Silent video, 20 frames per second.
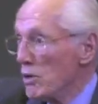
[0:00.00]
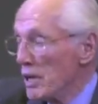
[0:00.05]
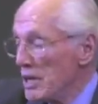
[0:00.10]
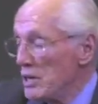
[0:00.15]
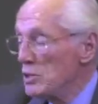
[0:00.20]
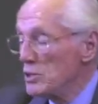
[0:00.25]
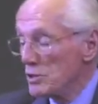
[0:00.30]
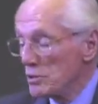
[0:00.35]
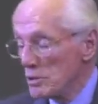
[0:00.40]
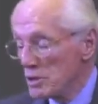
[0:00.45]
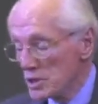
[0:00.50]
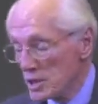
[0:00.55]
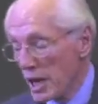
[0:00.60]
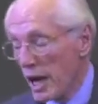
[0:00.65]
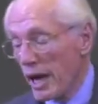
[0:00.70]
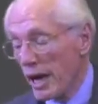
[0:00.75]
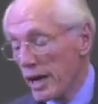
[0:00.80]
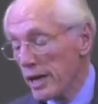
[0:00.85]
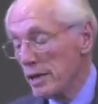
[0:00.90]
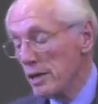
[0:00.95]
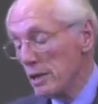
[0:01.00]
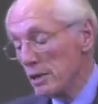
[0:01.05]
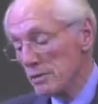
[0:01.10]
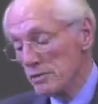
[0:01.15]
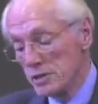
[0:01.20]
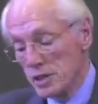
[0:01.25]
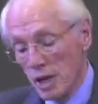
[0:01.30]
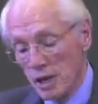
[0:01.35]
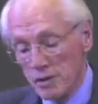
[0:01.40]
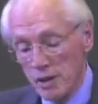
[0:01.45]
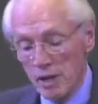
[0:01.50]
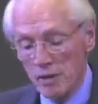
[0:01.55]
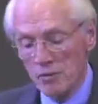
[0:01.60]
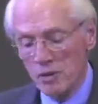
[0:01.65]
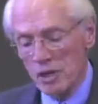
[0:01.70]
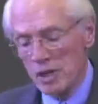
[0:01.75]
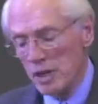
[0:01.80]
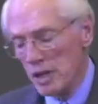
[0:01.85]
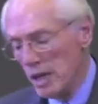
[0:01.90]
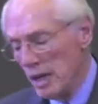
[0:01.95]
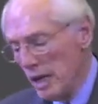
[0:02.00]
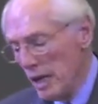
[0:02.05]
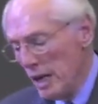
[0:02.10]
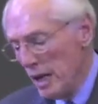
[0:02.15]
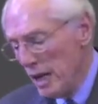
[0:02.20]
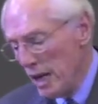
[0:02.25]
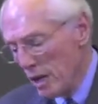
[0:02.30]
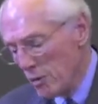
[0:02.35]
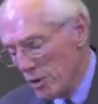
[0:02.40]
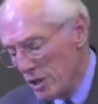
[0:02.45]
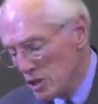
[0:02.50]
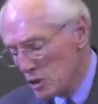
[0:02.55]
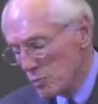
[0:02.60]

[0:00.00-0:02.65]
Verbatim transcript: eastern side of South Africa. And we